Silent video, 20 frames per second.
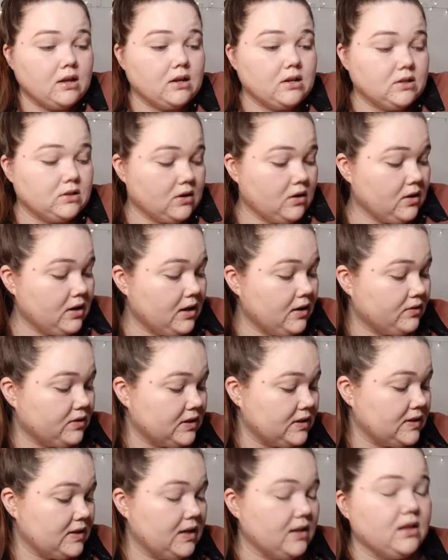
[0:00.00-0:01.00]
That's all I have to
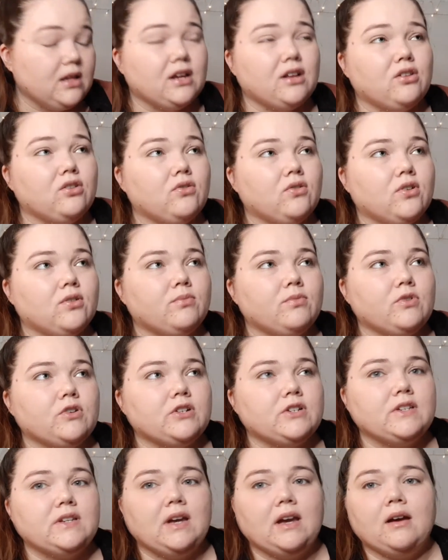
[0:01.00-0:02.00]
say. Like Laura
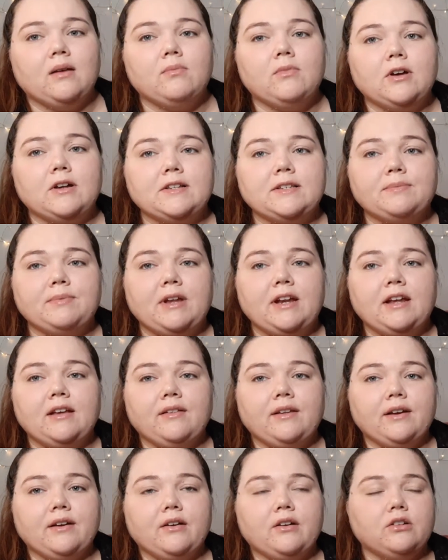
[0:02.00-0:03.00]
Mercier, I'm not spending
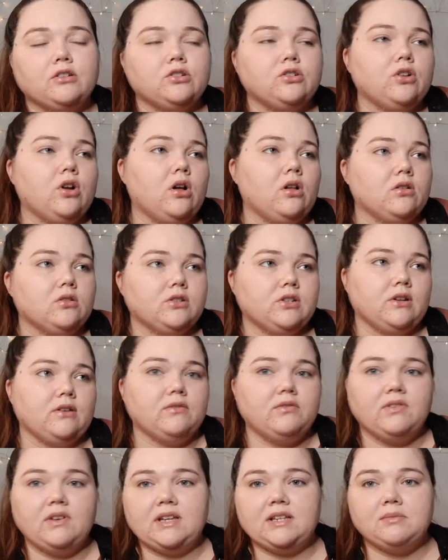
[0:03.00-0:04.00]
like $100 on a
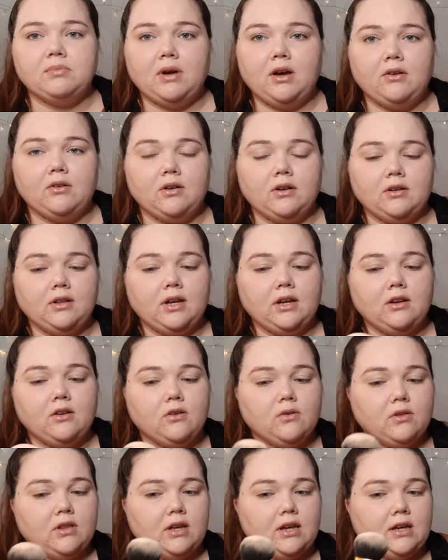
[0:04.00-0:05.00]
face powder. Like,
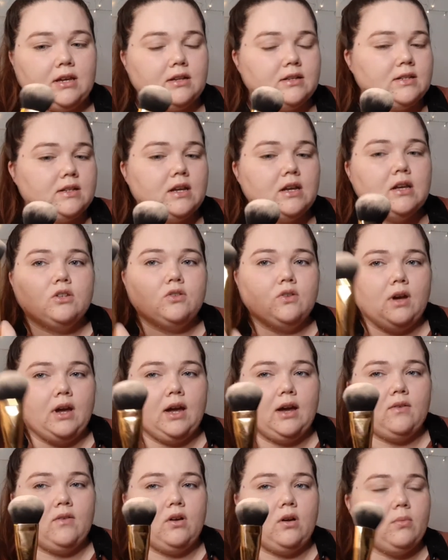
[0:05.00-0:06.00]
no thanks. So I
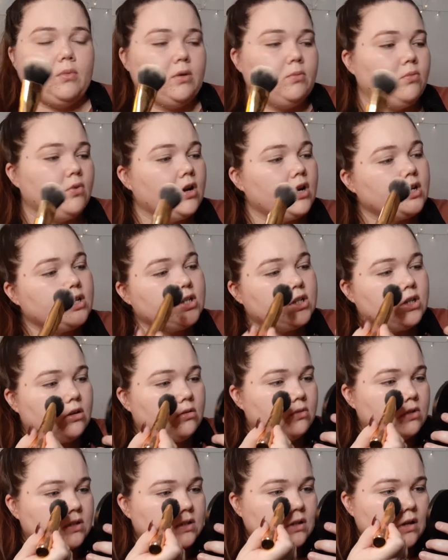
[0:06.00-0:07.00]
have it on my brush,
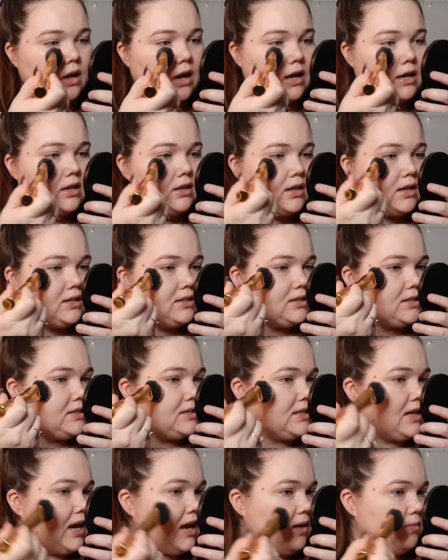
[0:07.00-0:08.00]
and I like to
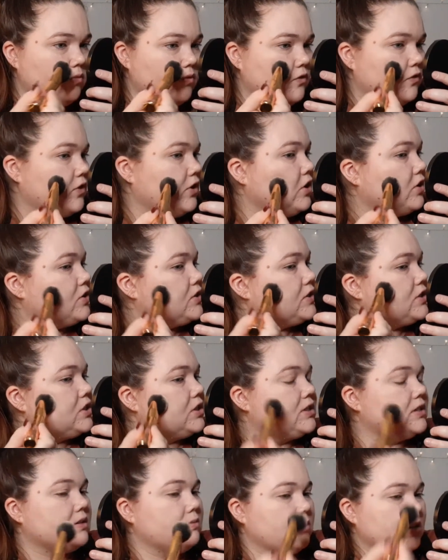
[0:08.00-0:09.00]
dab first
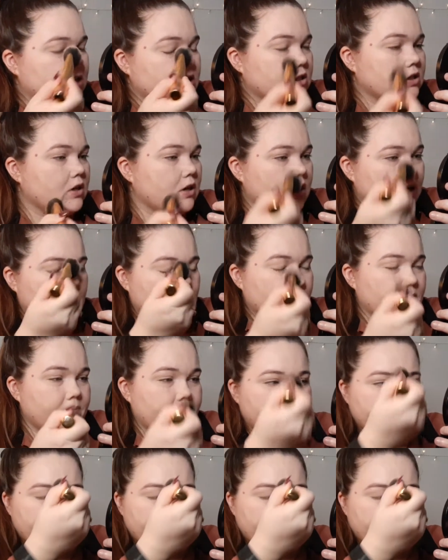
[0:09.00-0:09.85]
just to make sure